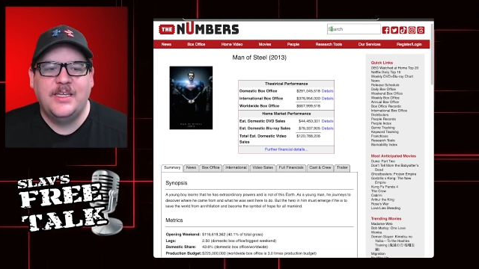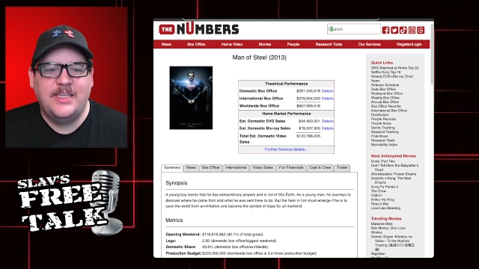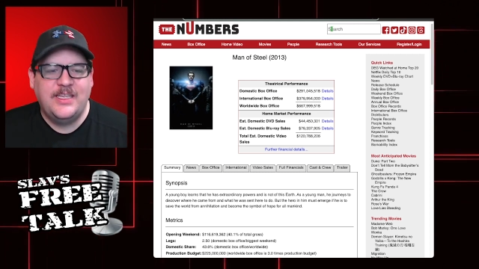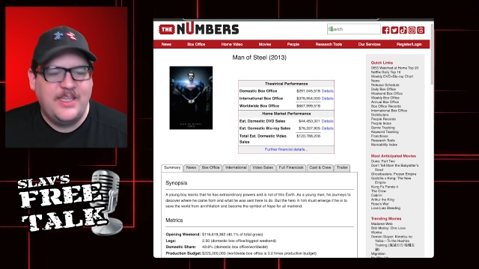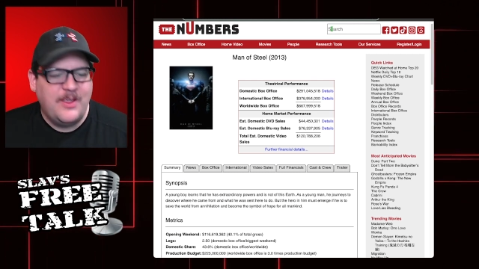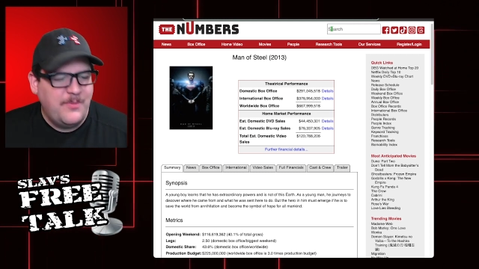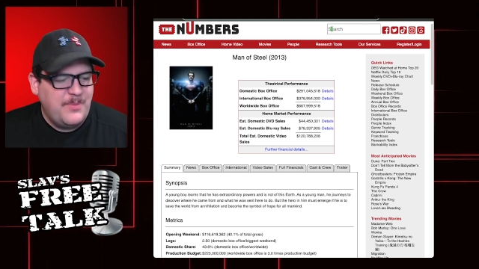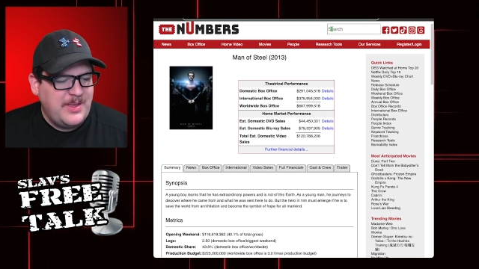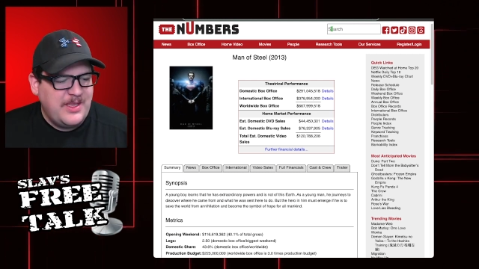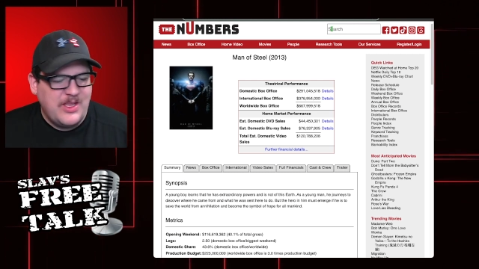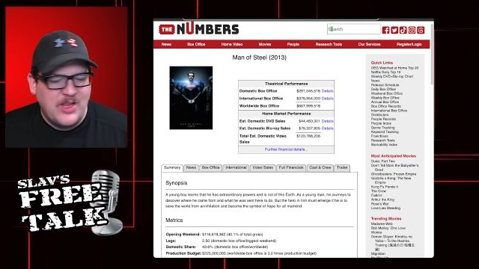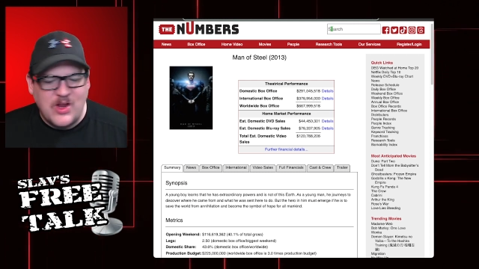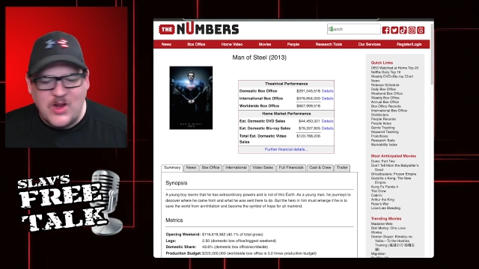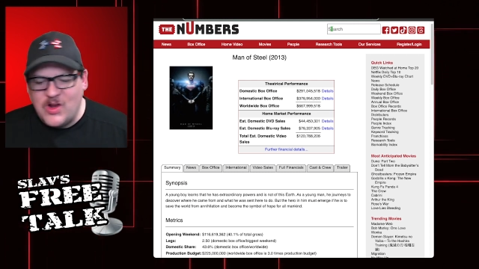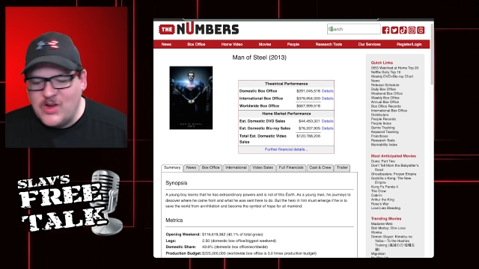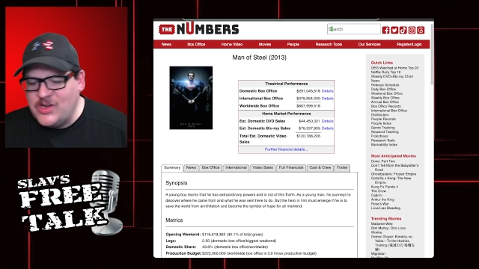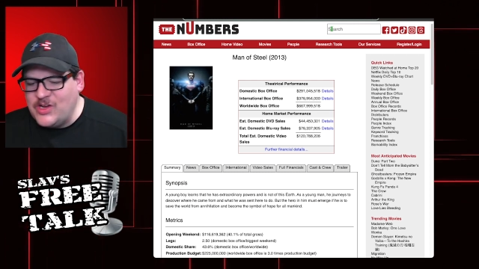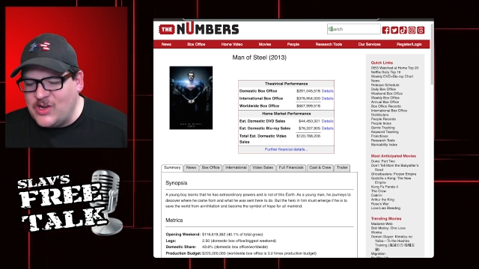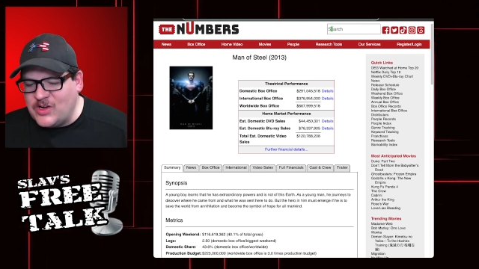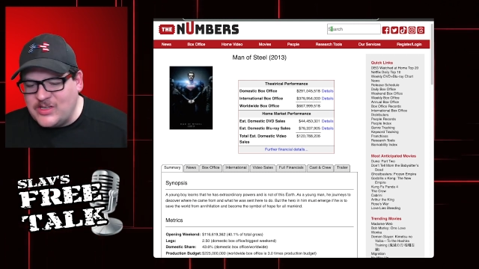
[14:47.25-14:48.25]
Give me
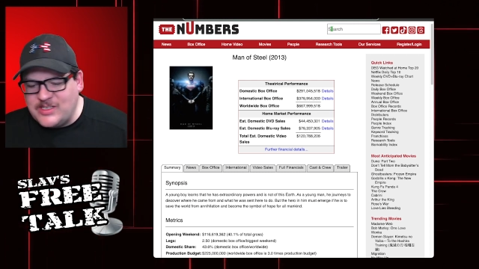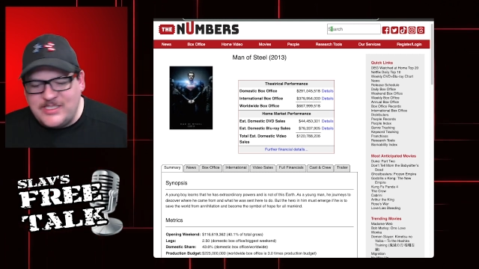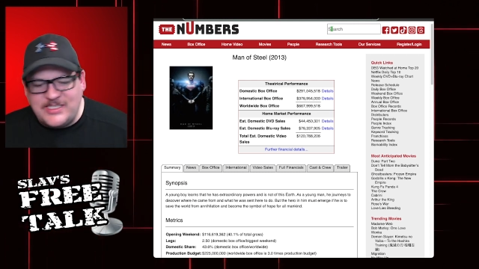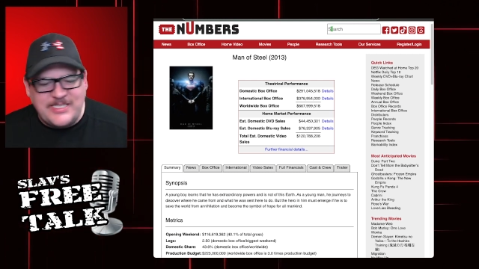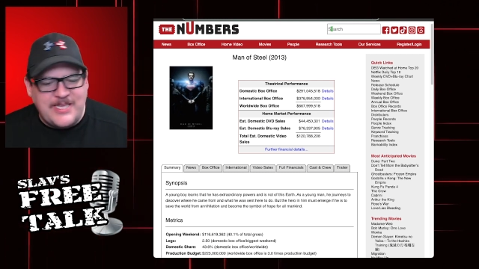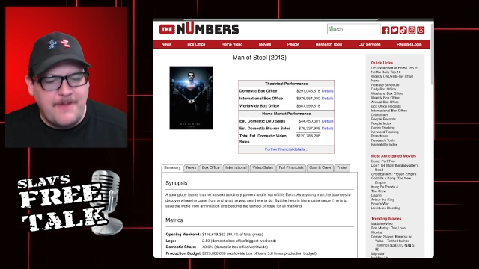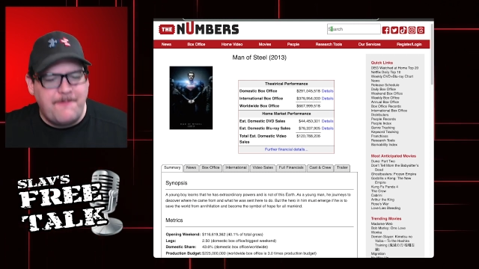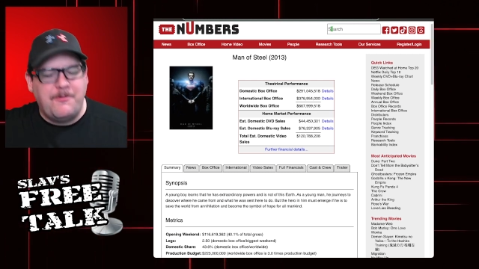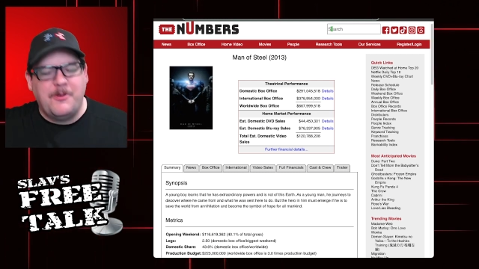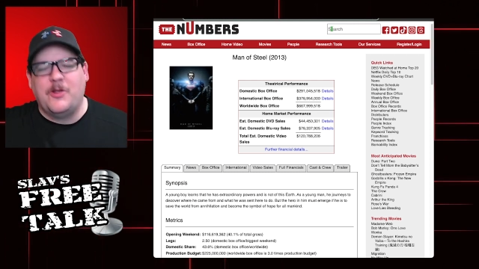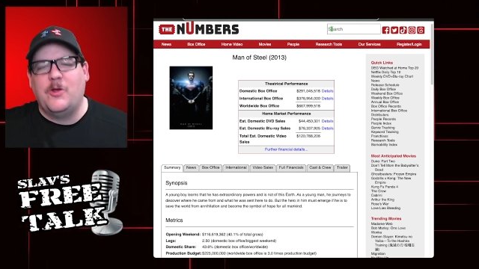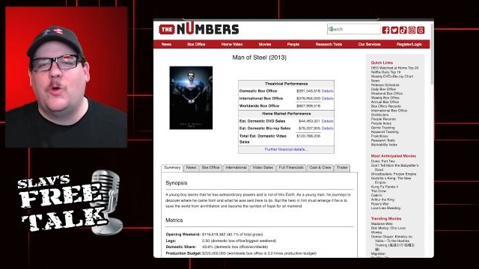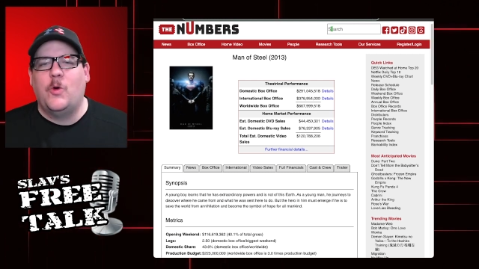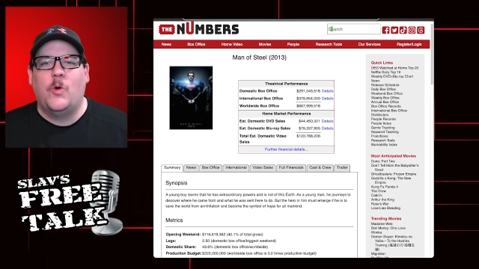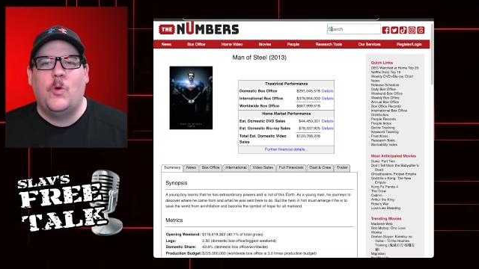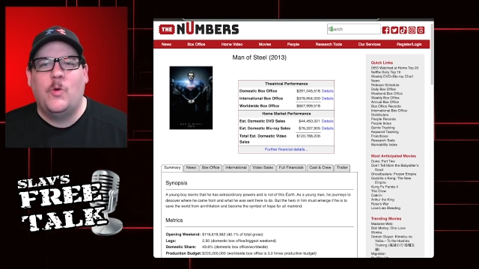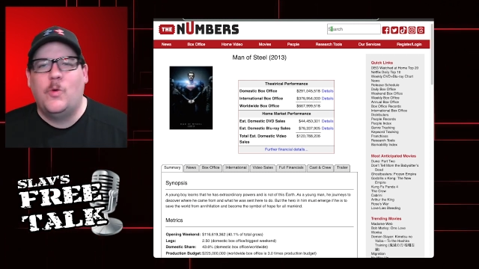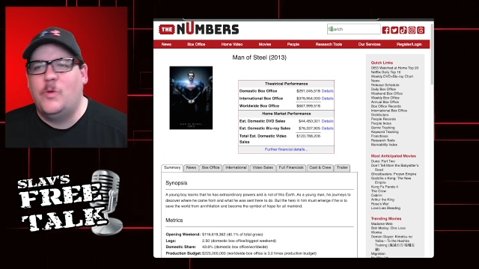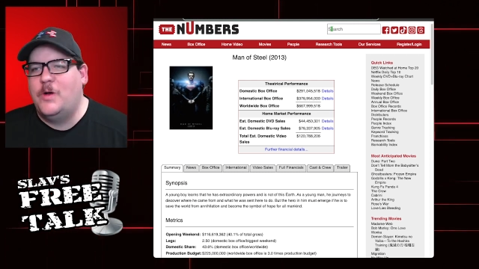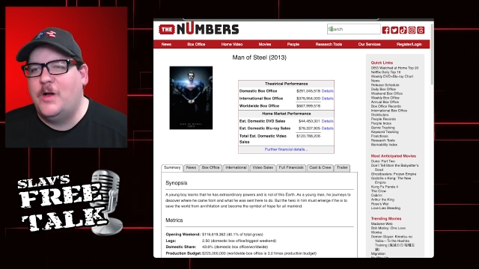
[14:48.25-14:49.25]
your
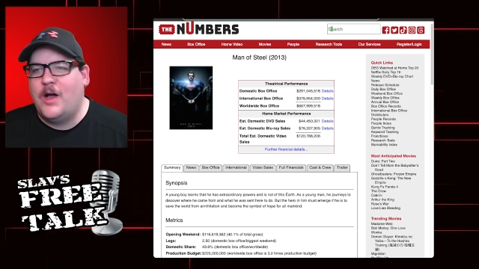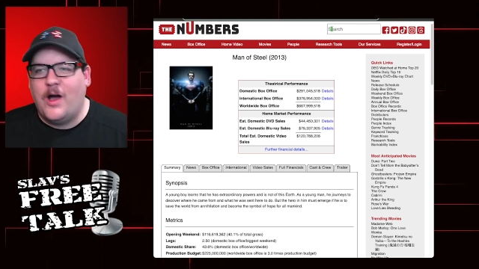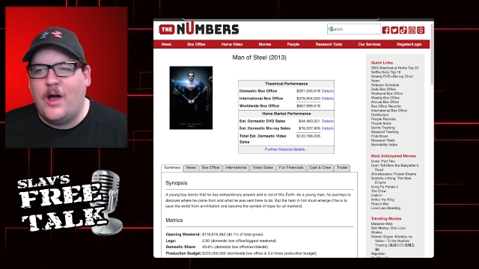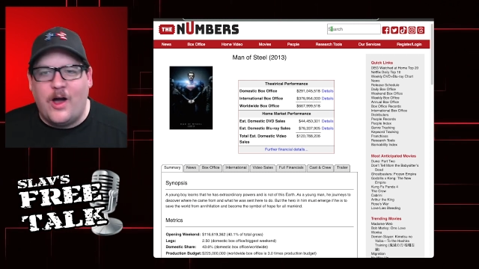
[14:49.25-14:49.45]
typical,